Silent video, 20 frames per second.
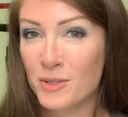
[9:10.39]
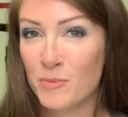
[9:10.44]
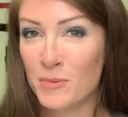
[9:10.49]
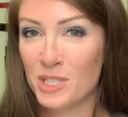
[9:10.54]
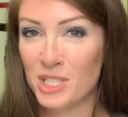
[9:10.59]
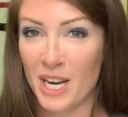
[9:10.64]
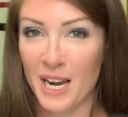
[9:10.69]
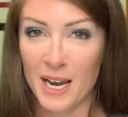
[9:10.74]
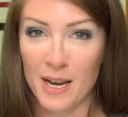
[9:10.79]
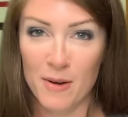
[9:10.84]

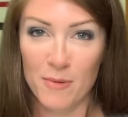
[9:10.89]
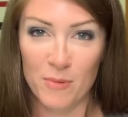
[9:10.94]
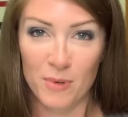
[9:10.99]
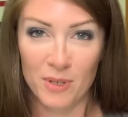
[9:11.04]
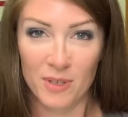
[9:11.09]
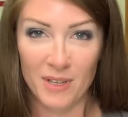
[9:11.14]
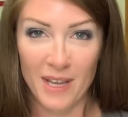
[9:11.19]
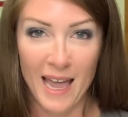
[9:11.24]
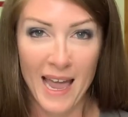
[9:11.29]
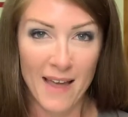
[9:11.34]
which I
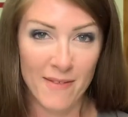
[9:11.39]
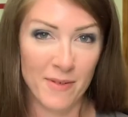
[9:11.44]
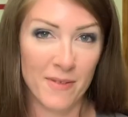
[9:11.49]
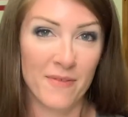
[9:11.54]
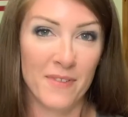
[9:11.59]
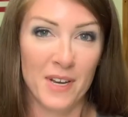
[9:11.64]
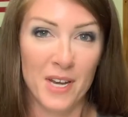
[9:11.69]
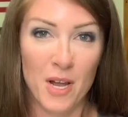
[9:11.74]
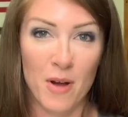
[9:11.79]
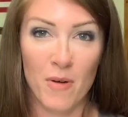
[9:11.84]
will have a
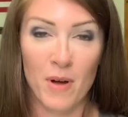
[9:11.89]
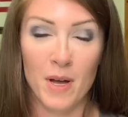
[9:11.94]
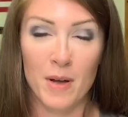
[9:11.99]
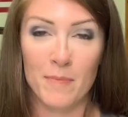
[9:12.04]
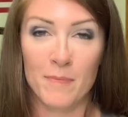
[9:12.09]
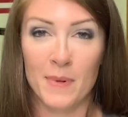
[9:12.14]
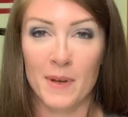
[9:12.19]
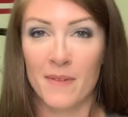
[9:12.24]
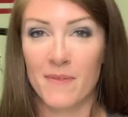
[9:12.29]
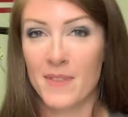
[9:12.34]
video
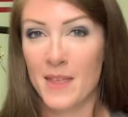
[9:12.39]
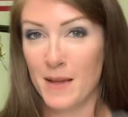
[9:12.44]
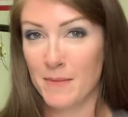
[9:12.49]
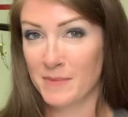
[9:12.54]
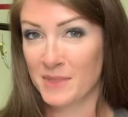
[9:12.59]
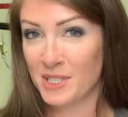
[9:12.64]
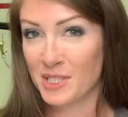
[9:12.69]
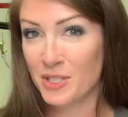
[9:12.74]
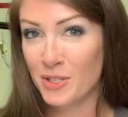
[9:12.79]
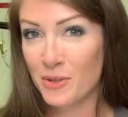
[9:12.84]
up of them
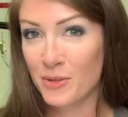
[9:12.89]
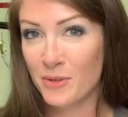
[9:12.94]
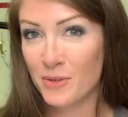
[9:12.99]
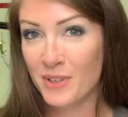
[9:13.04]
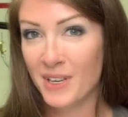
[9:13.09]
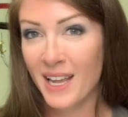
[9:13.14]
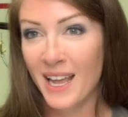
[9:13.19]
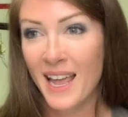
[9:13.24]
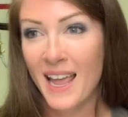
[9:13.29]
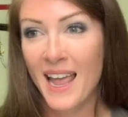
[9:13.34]

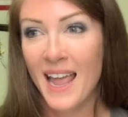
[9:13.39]
soon.